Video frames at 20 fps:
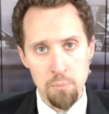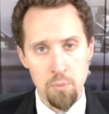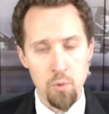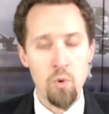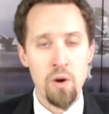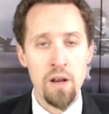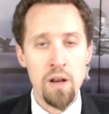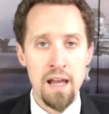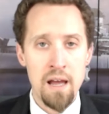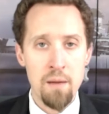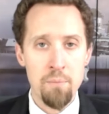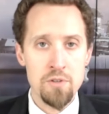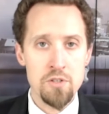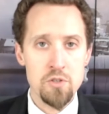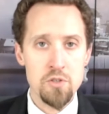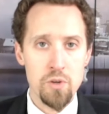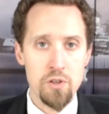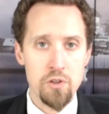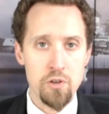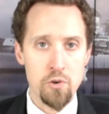But what
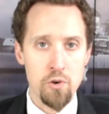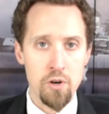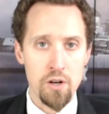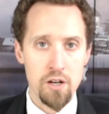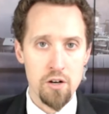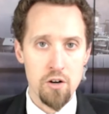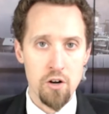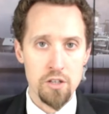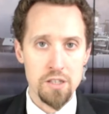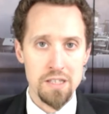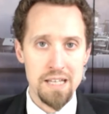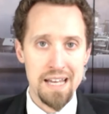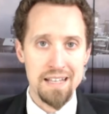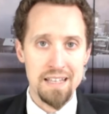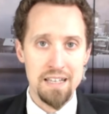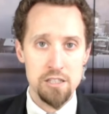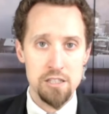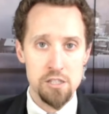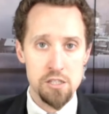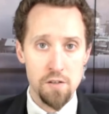happens when their credit card debt
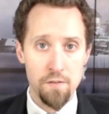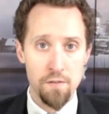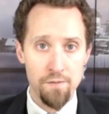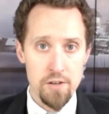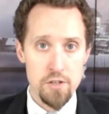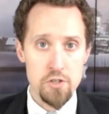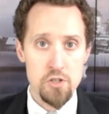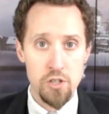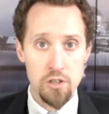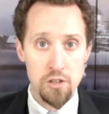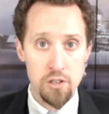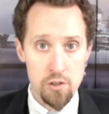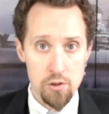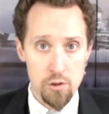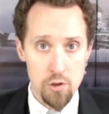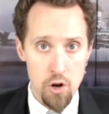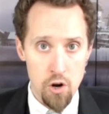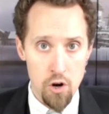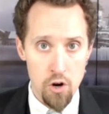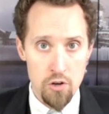gets sufficiently
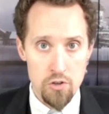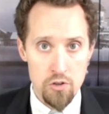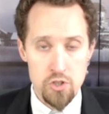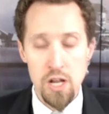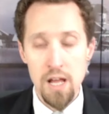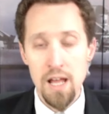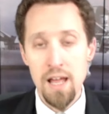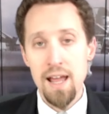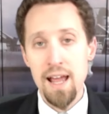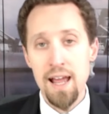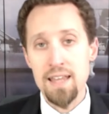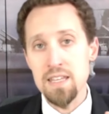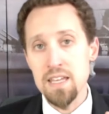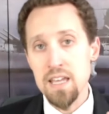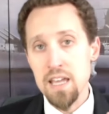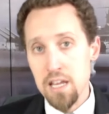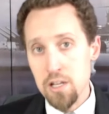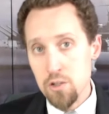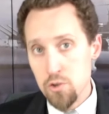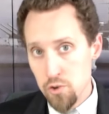large and the
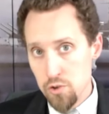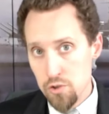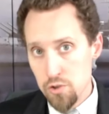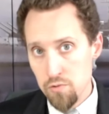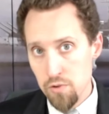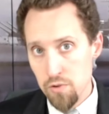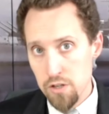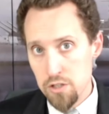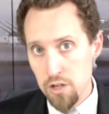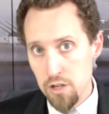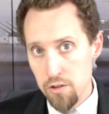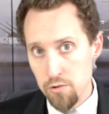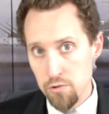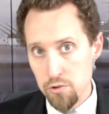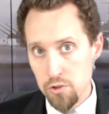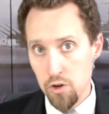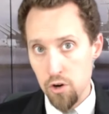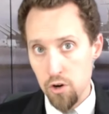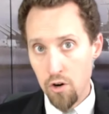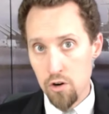interest rates on
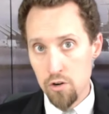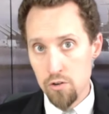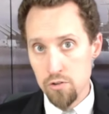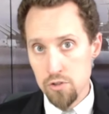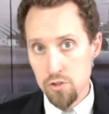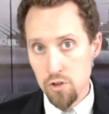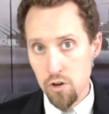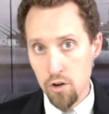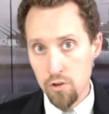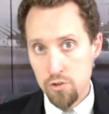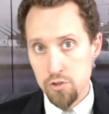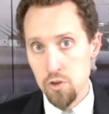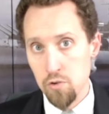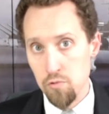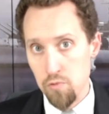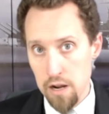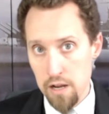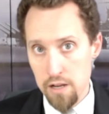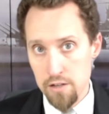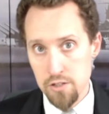those cards also
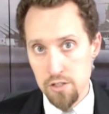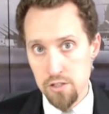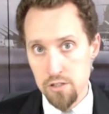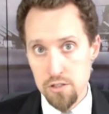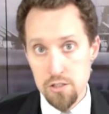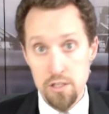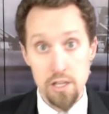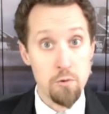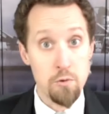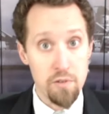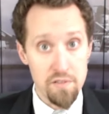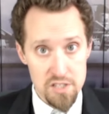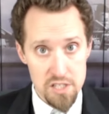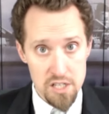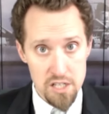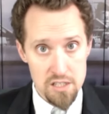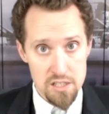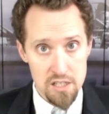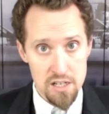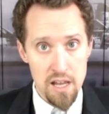rises, like we've
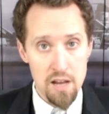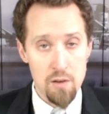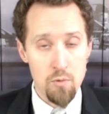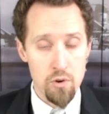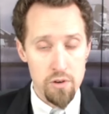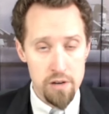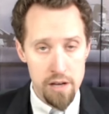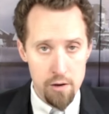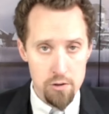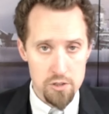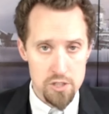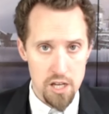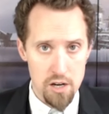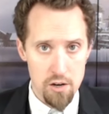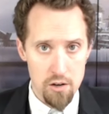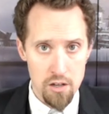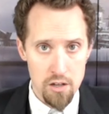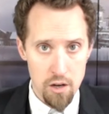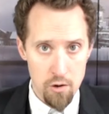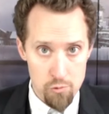seen today, where now it's at
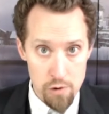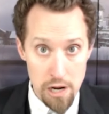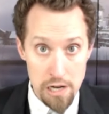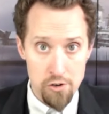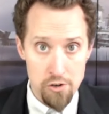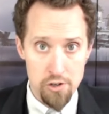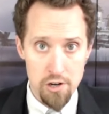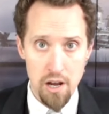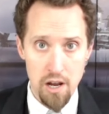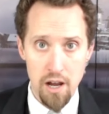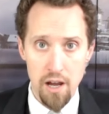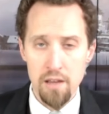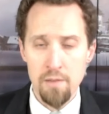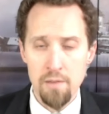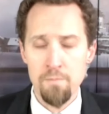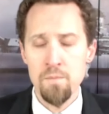a, a record high?